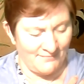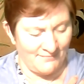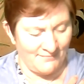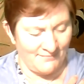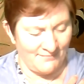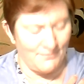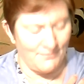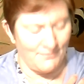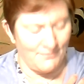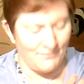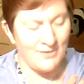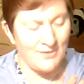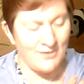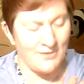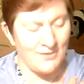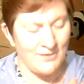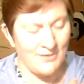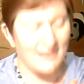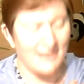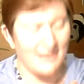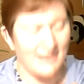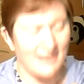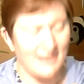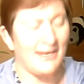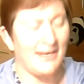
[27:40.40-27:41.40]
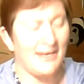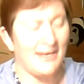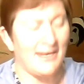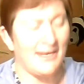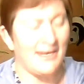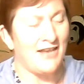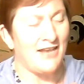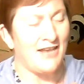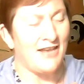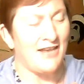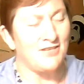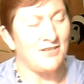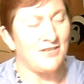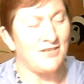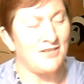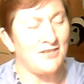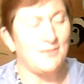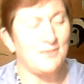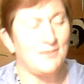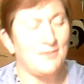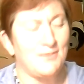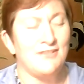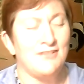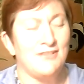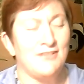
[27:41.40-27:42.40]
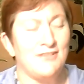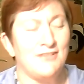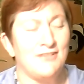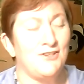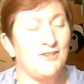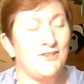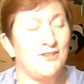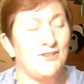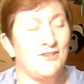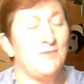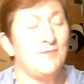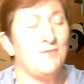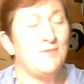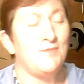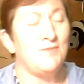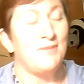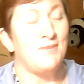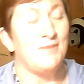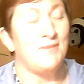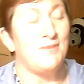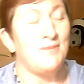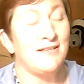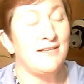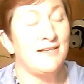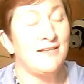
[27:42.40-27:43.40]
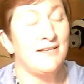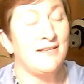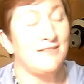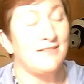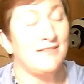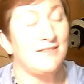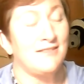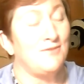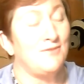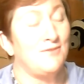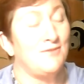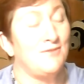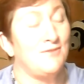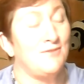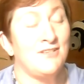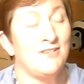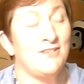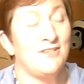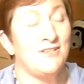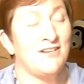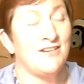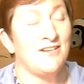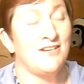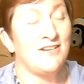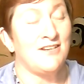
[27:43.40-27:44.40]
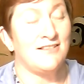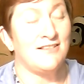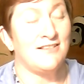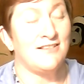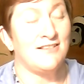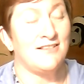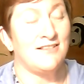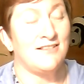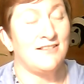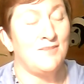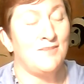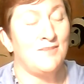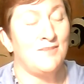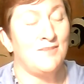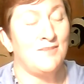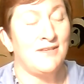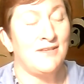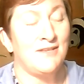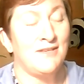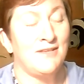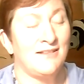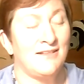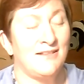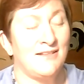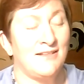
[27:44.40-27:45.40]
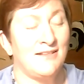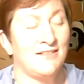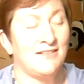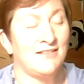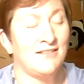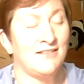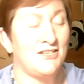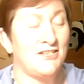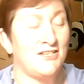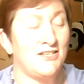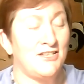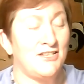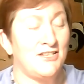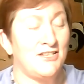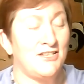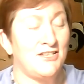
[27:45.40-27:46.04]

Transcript: Breathe in the connection with these other human beings who all share this human condition.